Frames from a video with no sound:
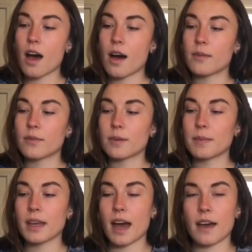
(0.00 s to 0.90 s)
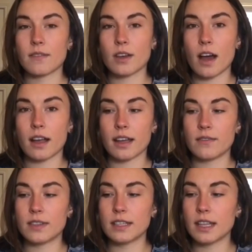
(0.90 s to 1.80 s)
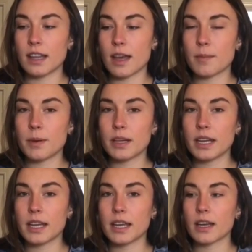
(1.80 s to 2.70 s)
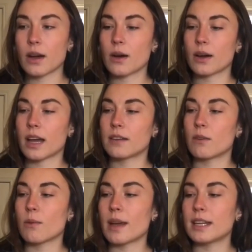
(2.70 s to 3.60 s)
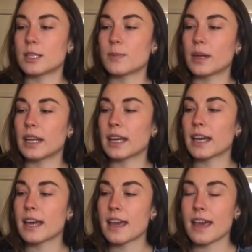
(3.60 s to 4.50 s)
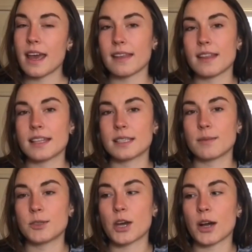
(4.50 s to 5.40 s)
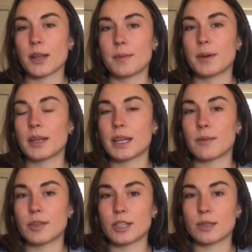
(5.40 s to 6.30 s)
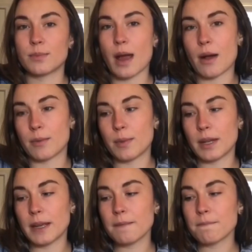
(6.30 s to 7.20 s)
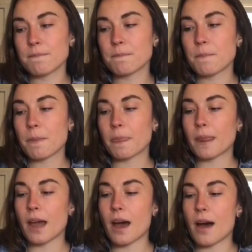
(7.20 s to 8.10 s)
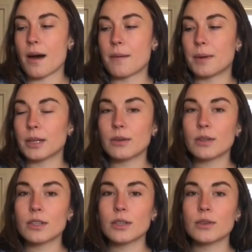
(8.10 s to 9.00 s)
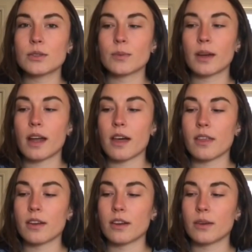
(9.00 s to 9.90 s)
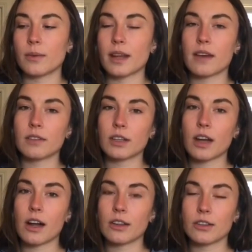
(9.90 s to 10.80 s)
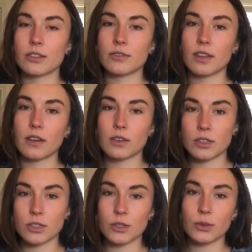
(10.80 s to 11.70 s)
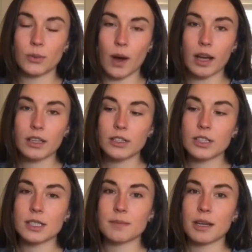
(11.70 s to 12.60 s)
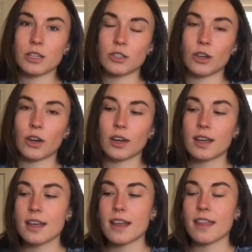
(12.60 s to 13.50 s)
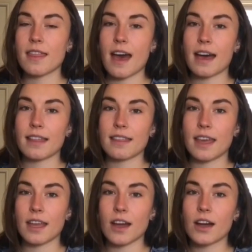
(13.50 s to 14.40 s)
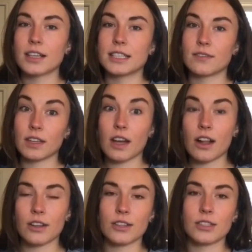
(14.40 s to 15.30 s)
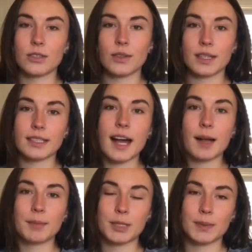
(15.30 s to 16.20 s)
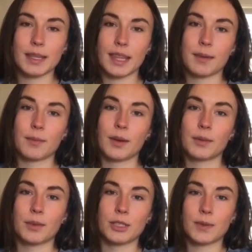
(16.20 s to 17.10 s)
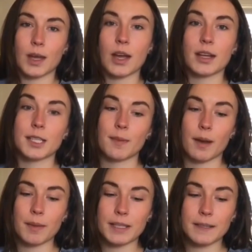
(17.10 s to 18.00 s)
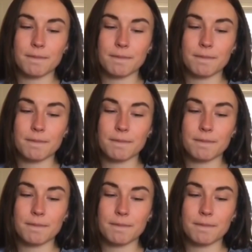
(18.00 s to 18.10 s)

For me, I've got a vanilla pudding, kind of a whitish pudding, and then some chocolate pudding, which is brown pudding. But you can use whatever colors or flavors you want. Just make sure that they are different colors so you can tell between them when we're doing our experiment.